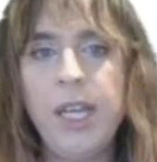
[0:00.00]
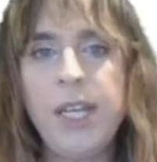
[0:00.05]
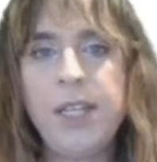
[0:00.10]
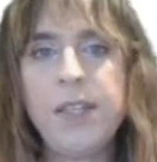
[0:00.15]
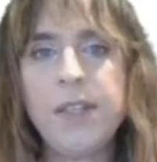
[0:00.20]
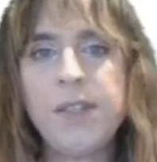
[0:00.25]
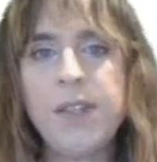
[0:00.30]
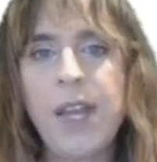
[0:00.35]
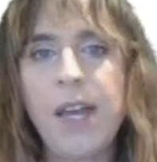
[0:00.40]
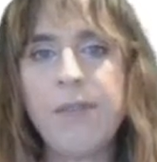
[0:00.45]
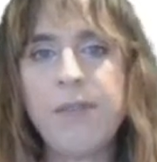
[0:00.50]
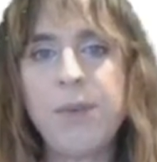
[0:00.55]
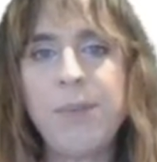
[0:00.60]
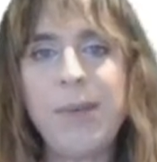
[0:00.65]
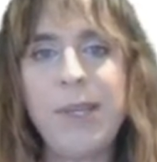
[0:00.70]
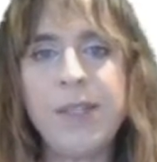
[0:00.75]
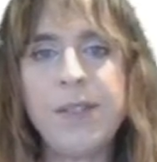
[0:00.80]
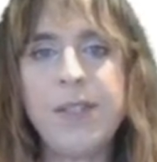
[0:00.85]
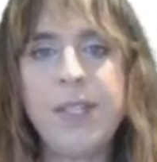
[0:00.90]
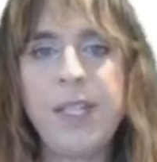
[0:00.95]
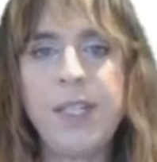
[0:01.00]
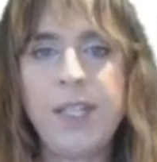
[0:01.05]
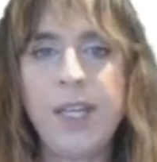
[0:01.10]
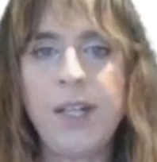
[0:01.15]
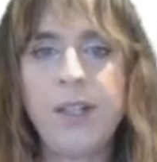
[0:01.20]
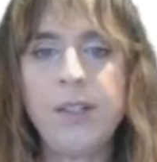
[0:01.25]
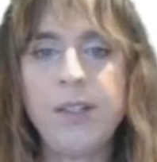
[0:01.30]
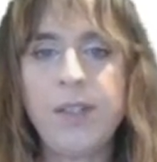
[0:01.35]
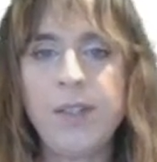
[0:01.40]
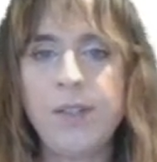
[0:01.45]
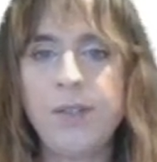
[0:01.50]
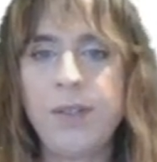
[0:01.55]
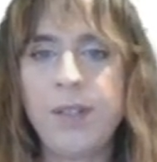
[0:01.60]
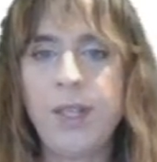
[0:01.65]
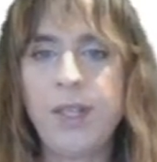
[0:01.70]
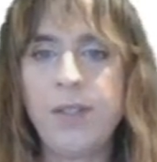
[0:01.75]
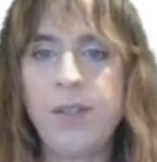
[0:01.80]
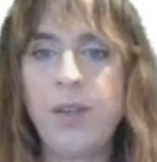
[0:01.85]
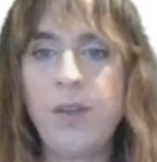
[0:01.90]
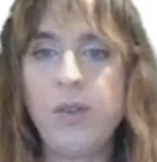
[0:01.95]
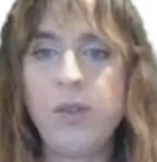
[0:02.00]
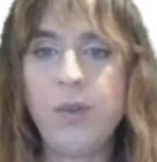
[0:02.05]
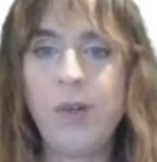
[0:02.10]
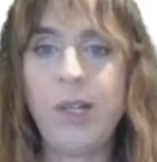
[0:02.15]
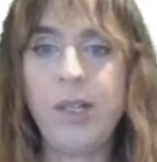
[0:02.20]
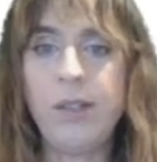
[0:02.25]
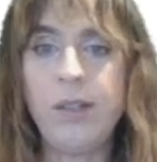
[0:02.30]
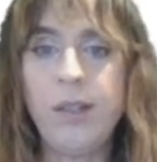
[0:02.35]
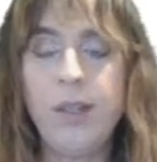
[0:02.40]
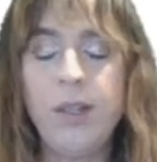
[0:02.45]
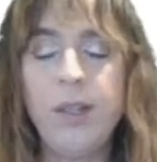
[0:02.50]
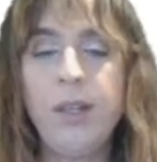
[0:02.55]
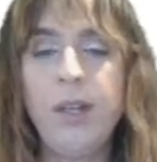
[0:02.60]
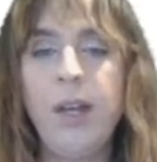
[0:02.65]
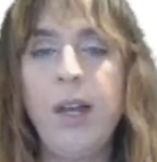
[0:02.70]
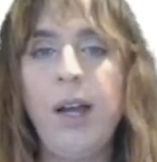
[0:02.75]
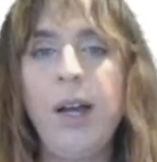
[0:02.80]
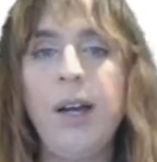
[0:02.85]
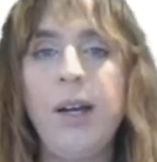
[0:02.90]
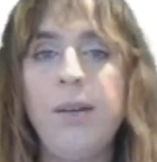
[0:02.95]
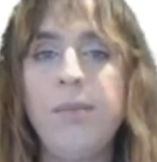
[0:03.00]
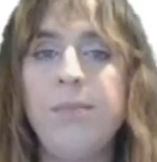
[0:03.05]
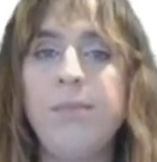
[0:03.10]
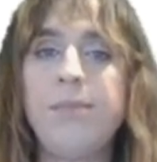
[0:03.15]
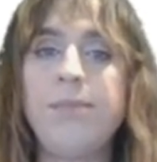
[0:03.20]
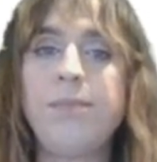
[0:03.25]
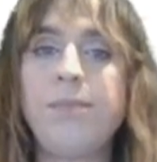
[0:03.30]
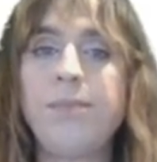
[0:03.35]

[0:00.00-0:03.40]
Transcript: it doesn't have to be as detailed as usual. Um,